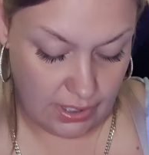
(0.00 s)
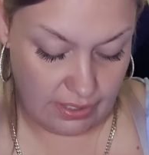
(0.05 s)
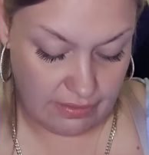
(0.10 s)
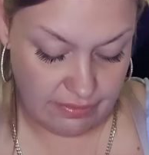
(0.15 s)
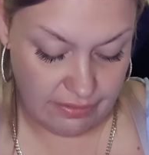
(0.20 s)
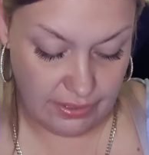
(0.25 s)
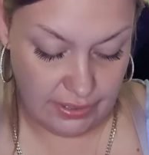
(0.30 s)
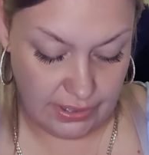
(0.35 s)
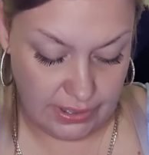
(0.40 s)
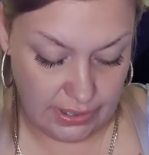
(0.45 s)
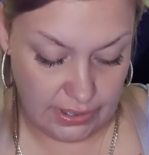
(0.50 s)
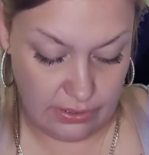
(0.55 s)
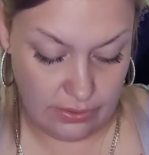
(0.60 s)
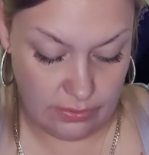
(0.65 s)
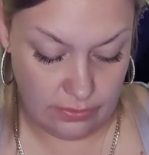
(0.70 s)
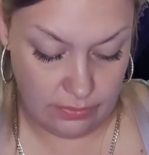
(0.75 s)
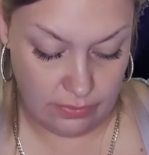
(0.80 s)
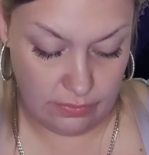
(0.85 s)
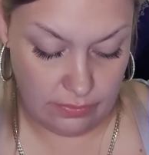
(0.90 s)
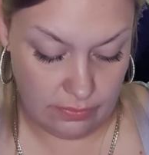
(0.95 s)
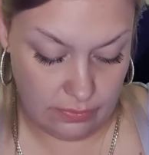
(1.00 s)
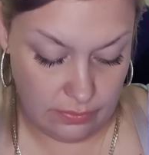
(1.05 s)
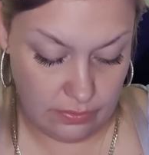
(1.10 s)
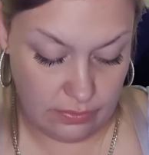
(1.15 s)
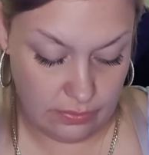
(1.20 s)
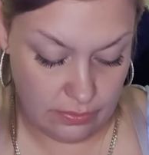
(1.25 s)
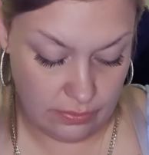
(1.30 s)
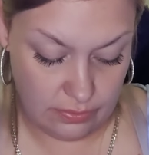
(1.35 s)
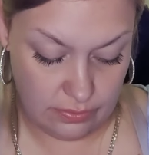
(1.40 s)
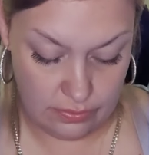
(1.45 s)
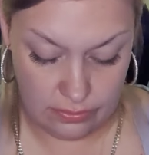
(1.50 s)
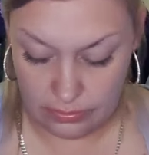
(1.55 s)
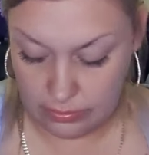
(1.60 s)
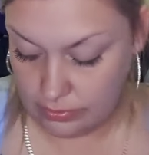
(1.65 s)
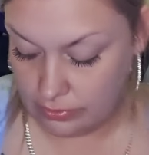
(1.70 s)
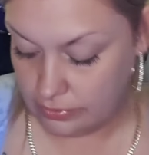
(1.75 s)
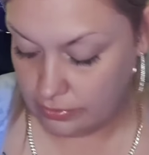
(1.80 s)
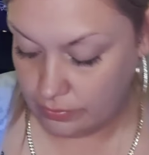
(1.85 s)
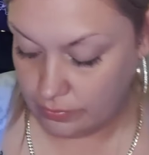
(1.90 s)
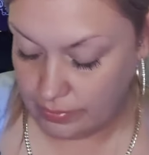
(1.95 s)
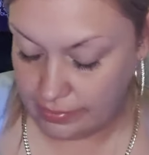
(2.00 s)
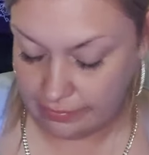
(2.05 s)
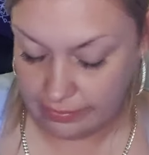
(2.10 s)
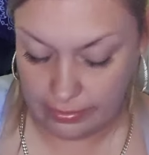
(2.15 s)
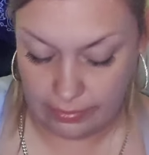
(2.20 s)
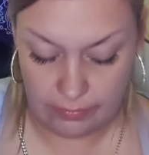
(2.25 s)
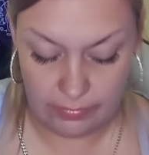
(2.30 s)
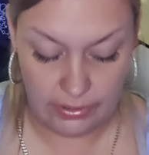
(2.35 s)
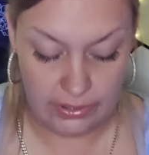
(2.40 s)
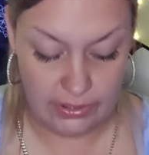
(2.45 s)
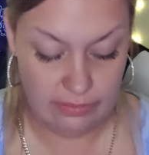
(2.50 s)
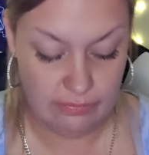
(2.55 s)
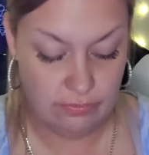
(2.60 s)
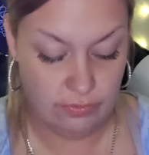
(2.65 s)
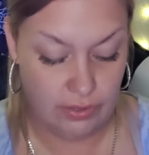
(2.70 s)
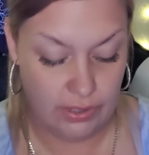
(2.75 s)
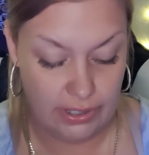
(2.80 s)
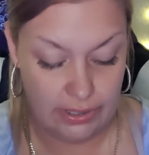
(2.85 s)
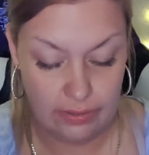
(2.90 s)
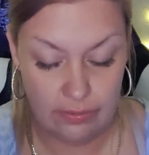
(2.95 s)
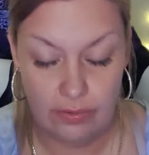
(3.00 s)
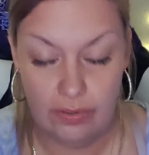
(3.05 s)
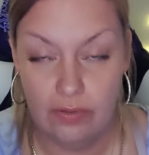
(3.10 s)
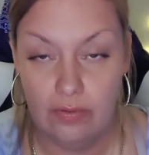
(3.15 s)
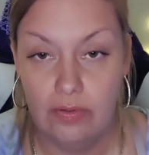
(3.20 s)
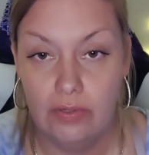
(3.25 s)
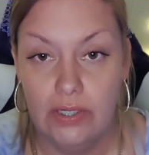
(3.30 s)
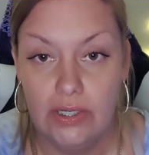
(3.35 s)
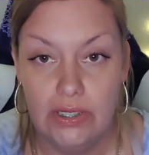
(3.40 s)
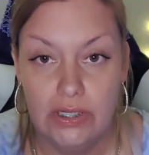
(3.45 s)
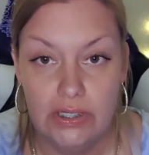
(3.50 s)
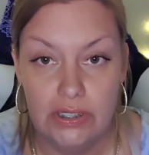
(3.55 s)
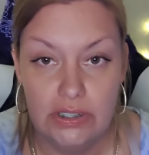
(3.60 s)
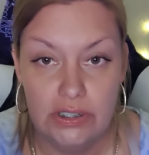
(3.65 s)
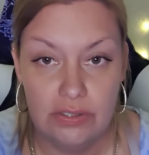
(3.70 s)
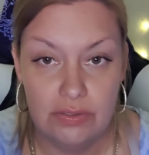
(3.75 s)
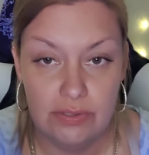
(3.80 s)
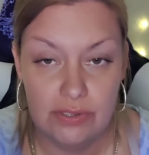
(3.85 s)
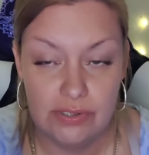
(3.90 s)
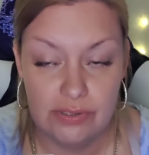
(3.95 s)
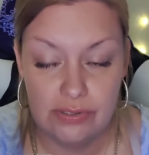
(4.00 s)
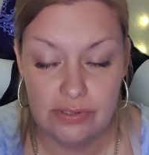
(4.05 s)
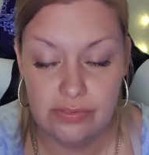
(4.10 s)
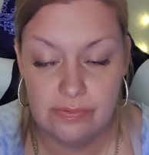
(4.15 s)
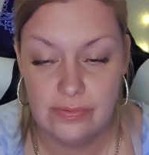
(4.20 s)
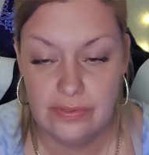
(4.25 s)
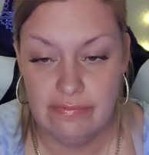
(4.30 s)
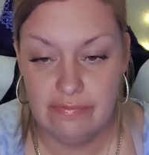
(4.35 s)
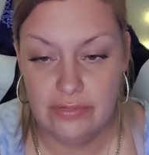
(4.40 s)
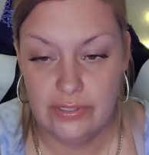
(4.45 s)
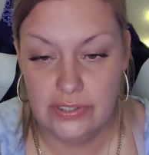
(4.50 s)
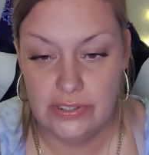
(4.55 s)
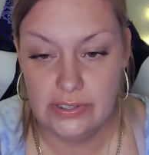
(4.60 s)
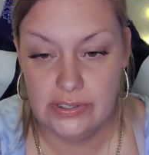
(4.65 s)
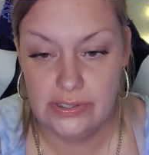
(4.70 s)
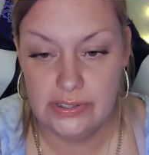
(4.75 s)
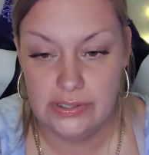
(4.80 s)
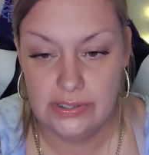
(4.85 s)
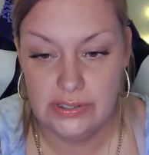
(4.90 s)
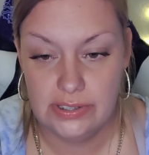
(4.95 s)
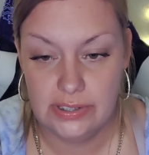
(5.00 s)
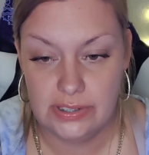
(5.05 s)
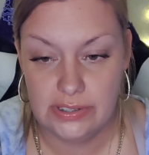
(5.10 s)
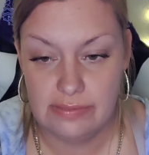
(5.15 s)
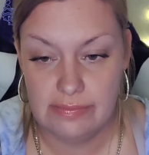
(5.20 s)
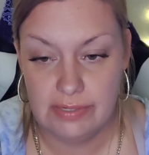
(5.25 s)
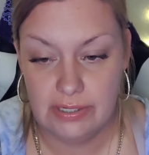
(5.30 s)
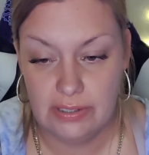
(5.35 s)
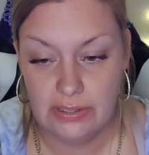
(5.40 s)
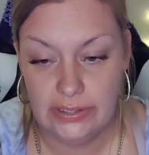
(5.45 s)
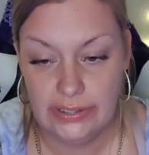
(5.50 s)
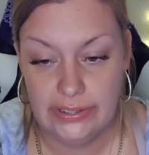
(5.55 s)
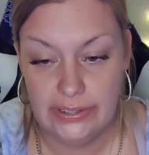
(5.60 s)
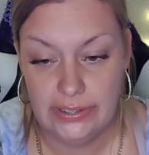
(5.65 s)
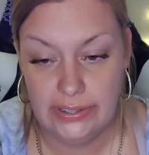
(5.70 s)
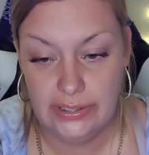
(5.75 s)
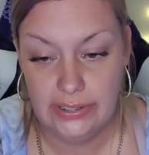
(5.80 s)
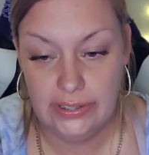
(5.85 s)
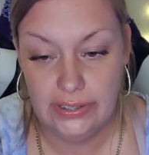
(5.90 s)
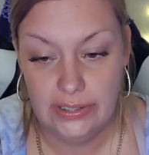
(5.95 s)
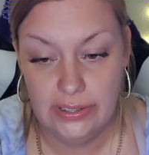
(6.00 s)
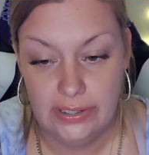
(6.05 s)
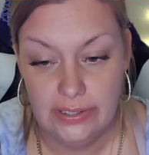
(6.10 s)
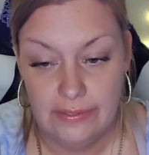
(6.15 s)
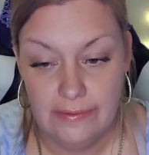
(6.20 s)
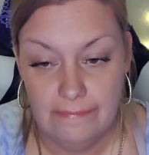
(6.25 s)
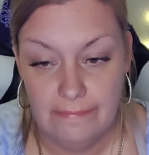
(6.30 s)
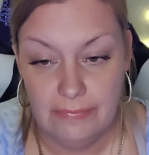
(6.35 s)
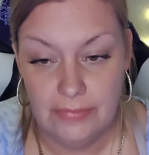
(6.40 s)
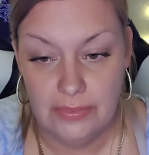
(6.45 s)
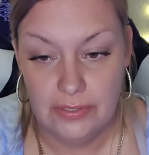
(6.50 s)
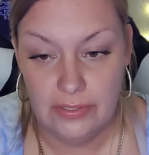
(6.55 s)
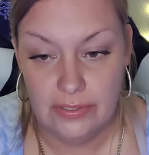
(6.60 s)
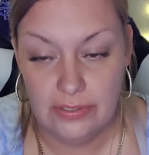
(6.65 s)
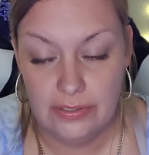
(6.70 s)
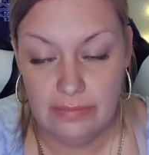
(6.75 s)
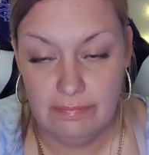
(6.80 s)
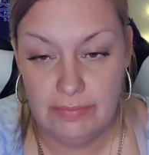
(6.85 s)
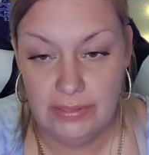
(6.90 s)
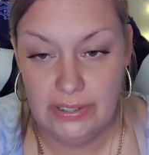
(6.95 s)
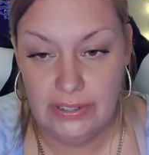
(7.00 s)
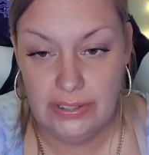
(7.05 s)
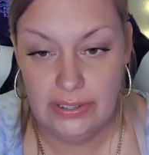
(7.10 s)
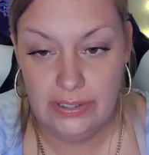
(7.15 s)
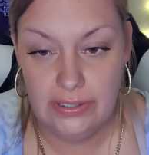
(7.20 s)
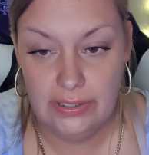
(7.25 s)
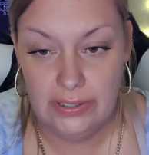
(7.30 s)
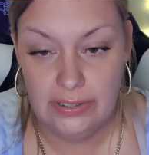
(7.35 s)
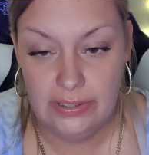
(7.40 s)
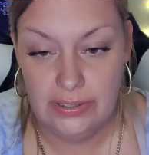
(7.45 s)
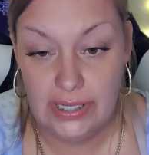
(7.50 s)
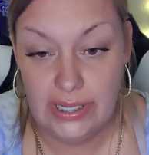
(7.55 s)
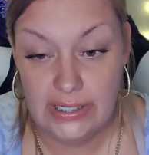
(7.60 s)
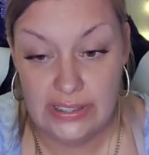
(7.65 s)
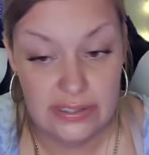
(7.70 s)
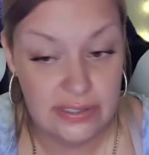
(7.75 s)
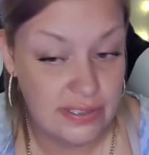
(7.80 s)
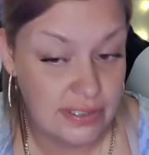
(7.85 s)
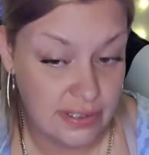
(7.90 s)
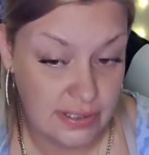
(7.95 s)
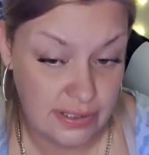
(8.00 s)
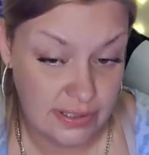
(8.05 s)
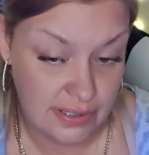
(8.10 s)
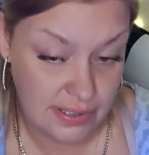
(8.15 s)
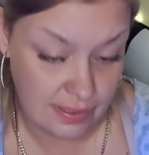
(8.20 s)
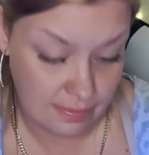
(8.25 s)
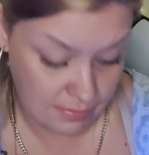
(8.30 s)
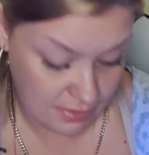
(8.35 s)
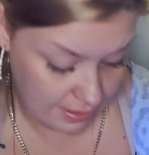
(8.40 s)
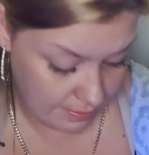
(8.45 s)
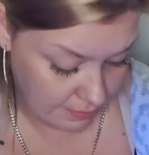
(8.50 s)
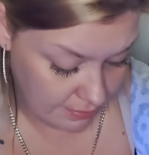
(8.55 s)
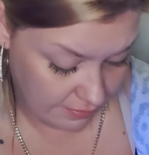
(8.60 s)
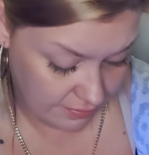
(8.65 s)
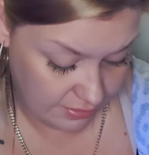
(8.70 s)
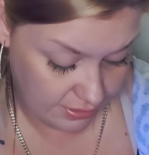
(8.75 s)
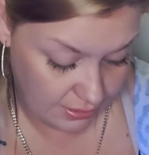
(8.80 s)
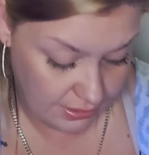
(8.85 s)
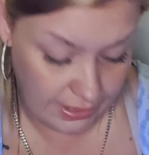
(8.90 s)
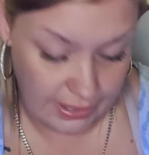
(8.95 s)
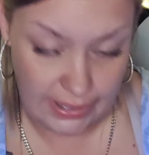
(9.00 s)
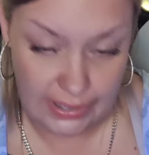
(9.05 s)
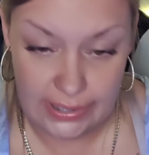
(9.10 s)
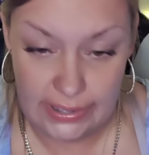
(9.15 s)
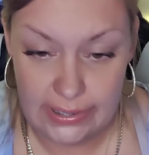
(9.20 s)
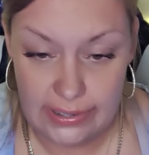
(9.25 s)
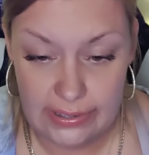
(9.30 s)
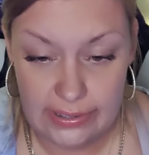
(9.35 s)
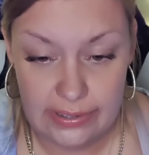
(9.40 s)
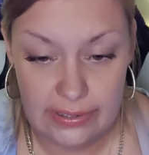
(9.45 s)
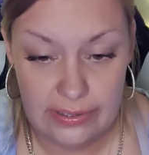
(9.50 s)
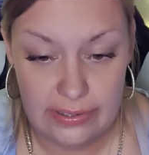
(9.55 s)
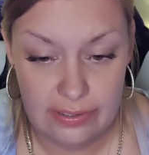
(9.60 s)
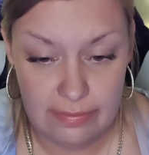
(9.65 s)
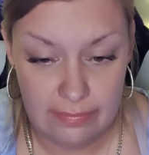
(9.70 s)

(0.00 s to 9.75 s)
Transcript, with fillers: I feel like you, or whoever I'm reading for, I don't know. Two of Swords reversed talks about clarity. There could be an end to some type of delay here.